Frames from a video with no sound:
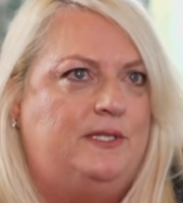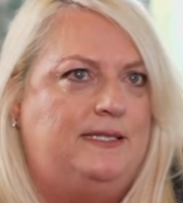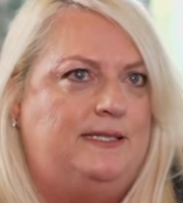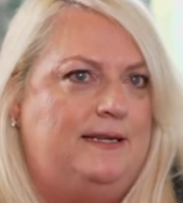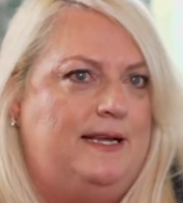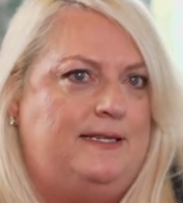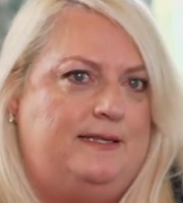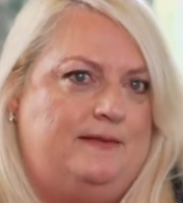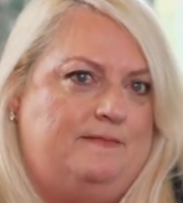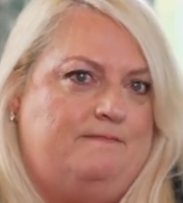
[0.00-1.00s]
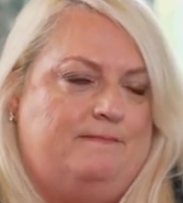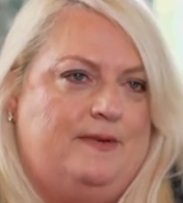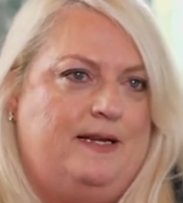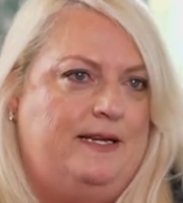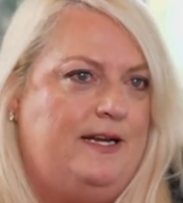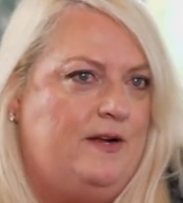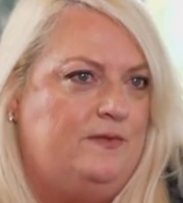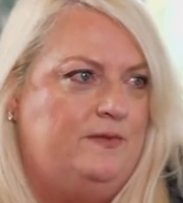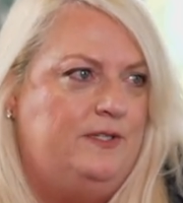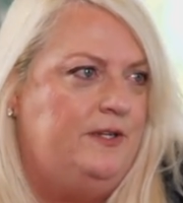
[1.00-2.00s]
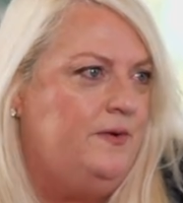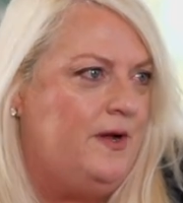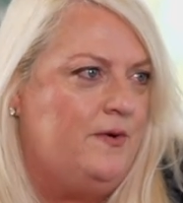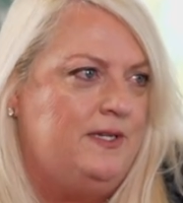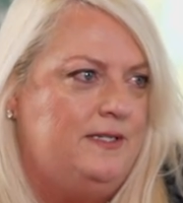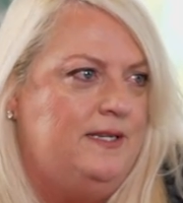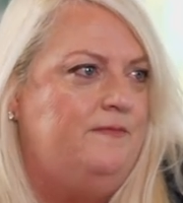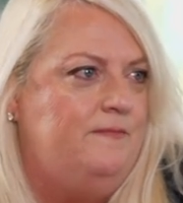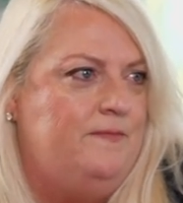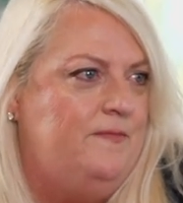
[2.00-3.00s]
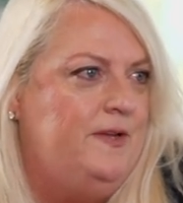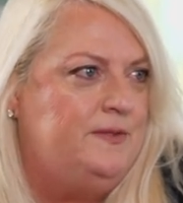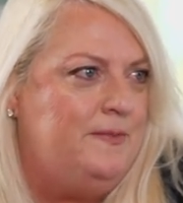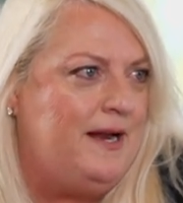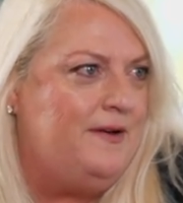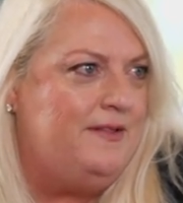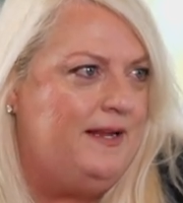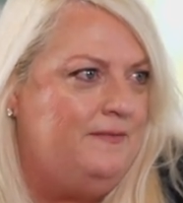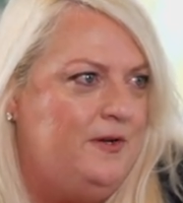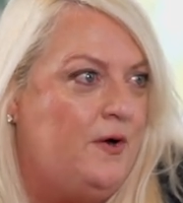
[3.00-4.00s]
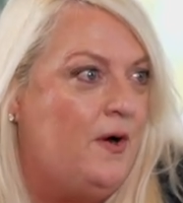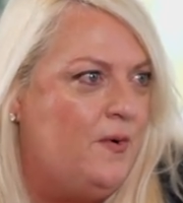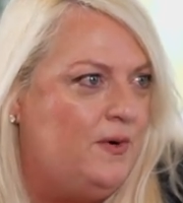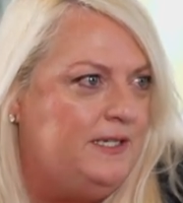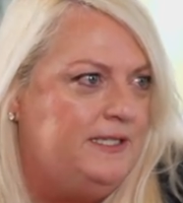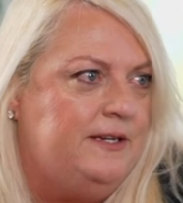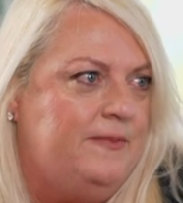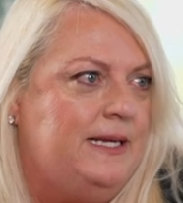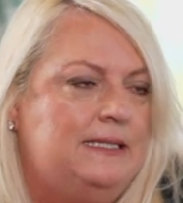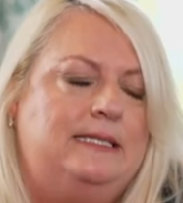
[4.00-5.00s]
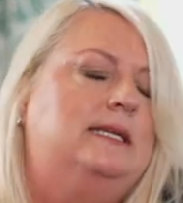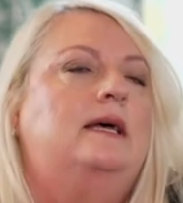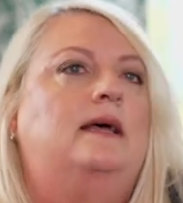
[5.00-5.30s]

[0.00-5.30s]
It's it's you know you know it feels better than your own achievements.